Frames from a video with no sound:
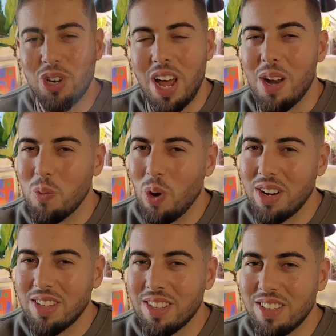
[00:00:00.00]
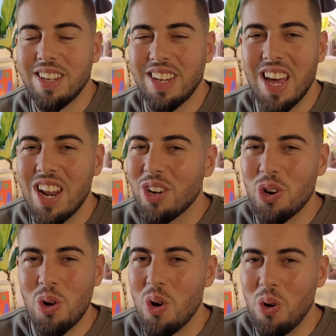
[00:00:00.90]
and wondered, can I
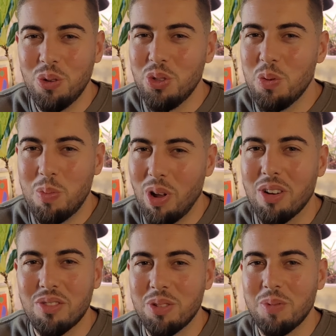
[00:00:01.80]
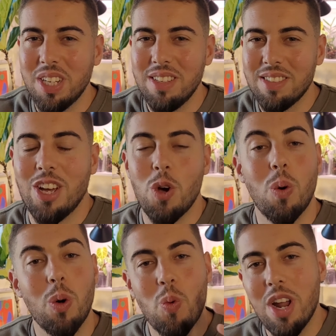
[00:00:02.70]
grow a whole new plant from these?
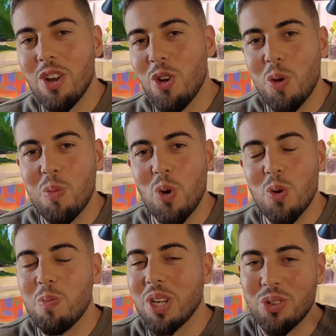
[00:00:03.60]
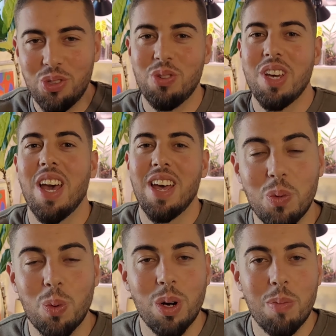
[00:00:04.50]
Well, wonder no more because you can.
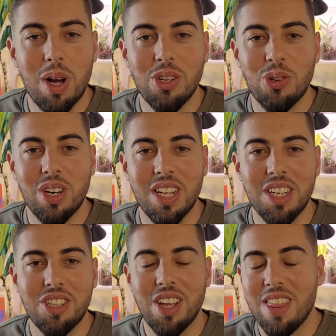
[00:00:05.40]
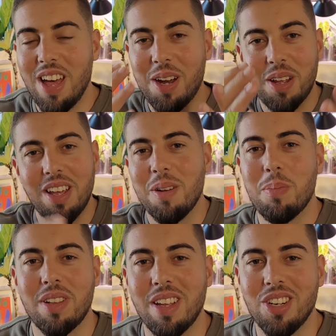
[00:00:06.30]
We're about to unleash that hidden
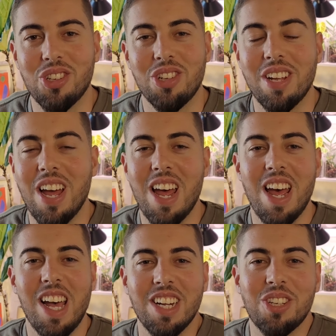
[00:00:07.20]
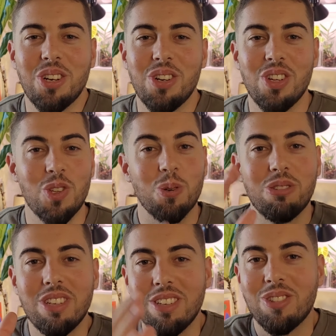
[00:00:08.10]
potential and turn your
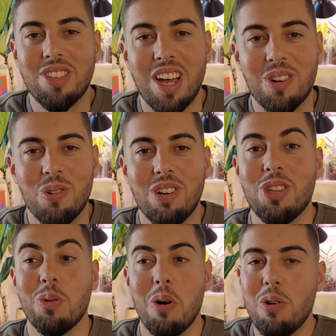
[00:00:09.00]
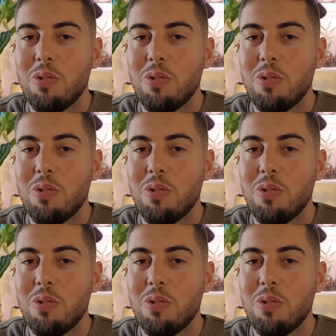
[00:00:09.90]
single Staghorn into a whole